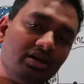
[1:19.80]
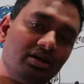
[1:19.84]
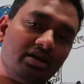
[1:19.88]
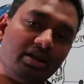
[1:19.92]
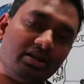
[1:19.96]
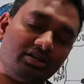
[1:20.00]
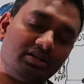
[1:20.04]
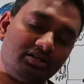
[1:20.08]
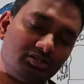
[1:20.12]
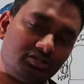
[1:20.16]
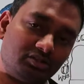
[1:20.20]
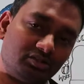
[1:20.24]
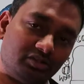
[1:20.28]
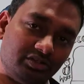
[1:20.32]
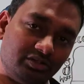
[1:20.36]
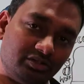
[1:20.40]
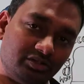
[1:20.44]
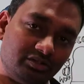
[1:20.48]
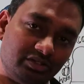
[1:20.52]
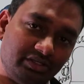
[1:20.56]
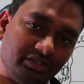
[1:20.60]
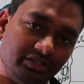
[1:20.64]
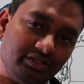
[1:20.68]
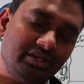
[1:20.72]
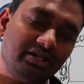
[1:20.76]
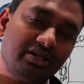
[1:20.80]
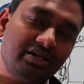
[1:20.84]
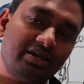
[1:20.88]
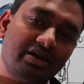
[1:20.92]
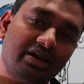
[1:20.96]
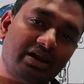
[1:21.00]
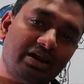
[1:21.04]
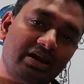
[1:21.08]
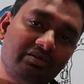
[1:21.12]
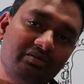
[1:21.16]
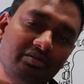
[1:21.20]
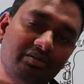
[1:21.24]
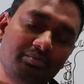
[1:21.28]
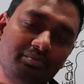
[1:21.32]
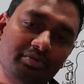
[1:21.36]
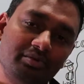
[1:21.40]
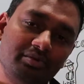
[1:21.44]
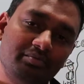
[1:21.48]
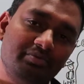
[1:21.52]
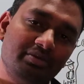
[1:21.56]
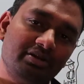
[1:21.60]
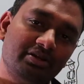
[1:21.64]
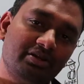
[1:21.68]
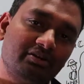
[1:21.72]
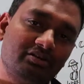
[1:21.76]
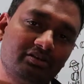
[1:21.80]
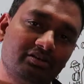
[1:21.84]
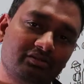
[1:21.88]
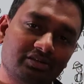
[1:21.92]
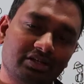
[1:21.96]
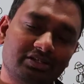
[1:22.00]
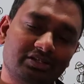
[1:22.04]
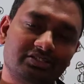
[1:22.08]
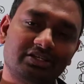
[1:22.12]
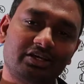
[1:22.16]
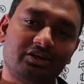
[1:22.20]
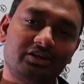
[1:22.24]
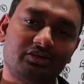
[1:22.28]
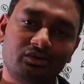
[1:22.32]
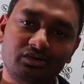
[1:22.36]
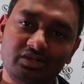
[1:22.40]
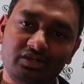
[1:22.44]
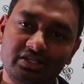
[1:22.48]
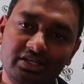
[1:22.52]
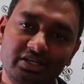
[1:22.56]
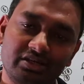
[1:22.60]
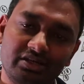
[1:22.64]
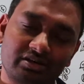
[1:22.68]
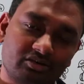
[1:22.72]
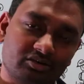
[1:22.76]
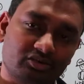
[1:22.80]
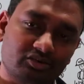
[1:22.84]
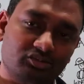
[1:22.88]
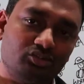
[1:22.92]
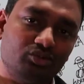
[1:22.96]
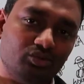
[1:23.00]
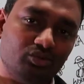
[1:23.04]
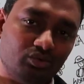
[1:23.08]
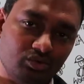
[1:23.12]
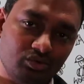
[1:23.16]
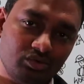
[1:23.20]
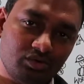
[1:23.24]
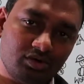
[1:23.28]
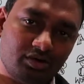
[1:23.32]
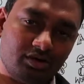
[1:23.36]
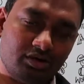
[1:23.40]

into a uni, have a period of, let's say, around a year or two.